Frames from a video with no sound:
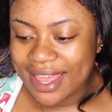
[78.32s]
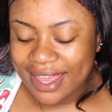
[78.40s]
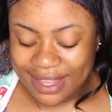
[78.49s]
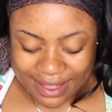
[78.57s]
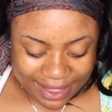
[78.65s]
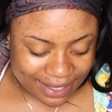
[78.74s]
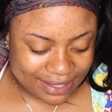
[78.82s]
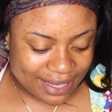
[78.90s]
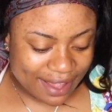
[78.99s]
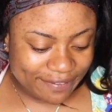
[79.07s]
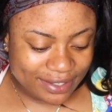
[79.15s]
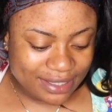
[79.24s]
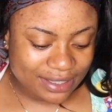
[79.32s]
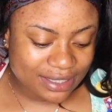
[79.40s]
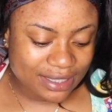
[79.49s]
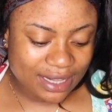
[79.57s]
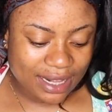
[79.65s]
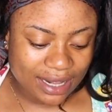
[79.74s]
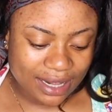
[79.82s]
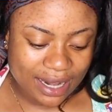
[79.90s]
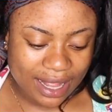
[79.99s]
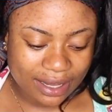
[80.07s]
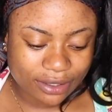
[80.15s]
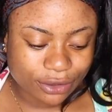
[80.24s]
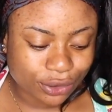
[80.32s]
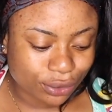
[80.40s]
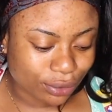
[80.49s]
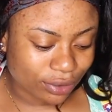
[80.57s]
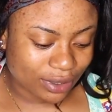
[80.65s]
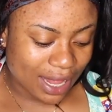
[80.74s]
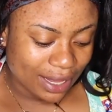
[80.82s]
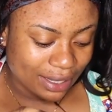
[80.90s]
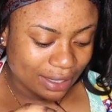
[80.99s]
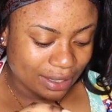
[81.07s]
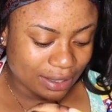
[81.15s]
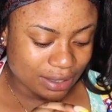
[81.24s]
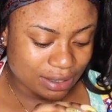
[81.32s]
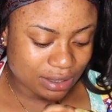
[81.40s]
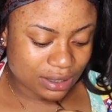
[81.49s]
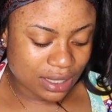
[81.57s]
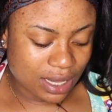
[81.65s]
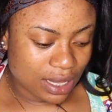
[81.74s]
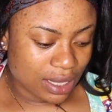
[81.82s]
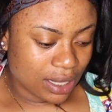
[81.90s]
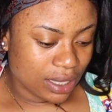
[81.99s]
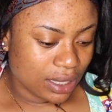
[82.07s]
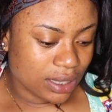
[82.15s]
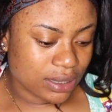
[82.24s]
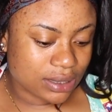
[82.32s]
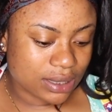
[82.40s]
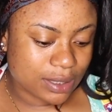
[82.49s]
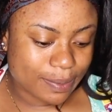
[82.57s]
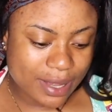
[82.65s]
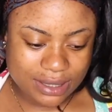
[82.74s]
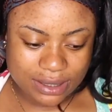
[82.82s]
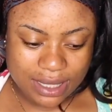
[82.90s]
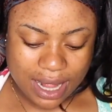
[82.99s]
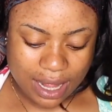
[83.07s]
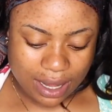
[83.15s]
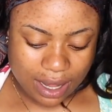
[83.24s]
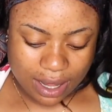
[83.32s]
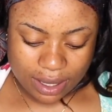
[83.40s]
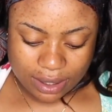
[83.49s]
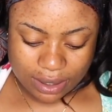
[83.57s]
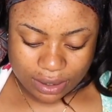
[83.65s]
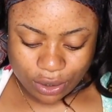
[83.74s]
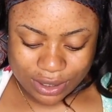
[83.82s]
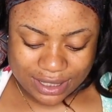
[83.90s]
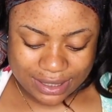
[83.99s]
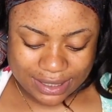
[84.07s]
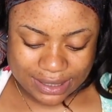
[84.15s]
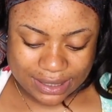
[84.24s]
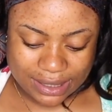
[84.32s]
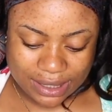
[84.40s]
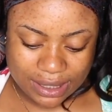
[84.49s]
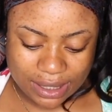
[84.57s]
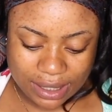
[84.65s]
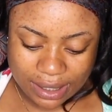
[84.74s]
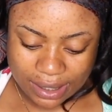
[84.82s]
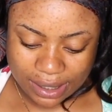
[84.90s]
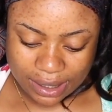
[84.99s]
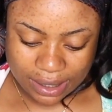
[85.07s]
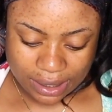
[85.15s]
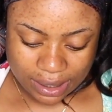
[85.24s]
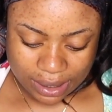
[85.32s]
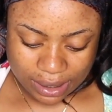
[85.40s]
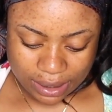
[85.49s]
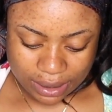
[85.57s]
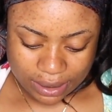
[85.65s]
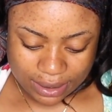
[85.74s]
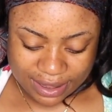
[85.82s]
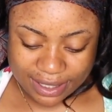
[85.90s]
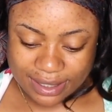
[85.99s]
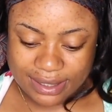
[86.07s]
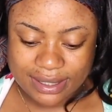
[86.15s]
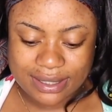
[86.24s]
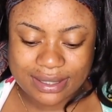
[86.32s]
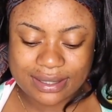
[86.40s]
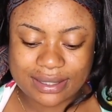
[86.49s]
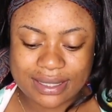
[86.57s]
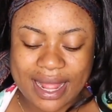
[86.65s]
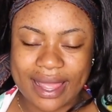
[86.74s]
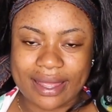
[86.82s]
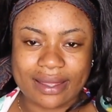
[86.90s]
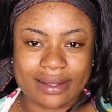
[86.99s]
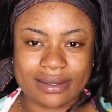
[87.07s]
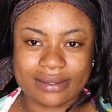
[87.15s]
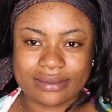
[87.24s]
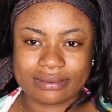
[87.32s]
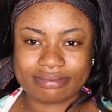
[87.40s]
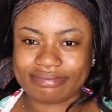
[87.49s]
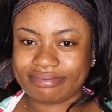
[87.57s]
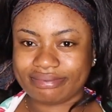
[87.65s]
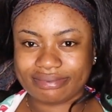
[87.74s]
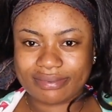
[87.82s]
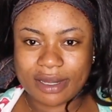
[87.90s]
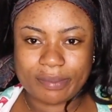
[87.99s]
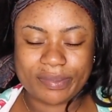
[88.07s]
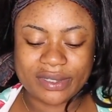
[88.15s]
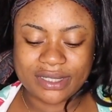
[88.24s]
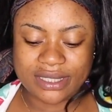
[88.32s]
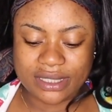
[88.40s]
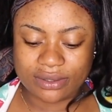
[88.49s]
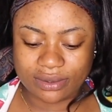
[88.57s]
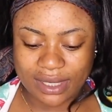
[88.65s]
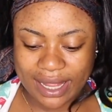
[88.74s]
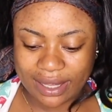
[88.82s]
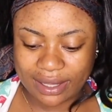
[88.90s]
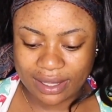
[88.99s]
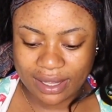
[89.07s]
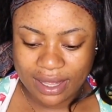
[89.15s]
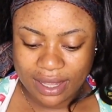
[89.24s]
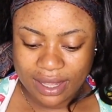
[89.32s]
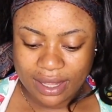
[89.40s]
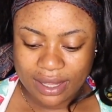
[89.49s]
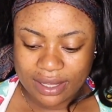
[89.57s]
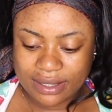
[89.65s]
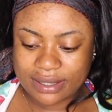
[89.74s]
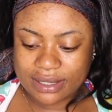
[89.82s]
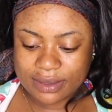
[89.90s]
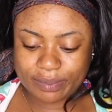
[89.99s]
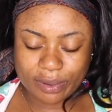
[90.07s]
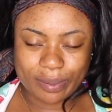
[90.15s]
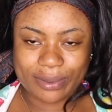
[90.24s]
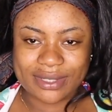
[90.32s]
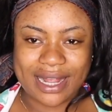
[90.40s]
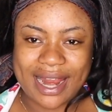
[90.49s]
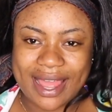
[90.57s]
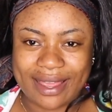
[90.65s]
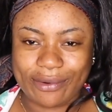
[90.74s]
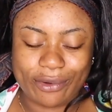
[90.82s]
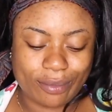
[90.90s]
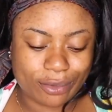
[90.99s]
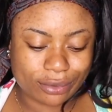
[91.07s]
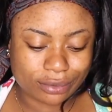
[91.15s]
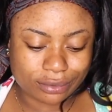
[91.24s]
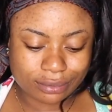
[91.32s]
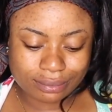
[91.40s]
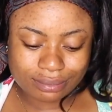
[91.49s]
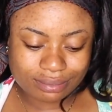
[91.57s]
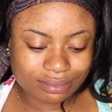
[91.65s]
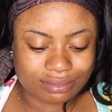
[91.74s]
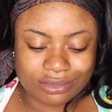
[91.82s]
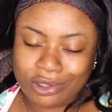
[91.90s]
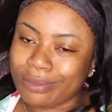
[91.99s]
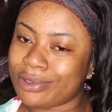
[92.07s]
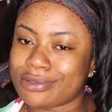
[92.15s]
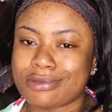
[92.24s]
He takes everything like a joke. Like, he's this person that doesn't see things like a big deal. Like, he sees proposal like a normal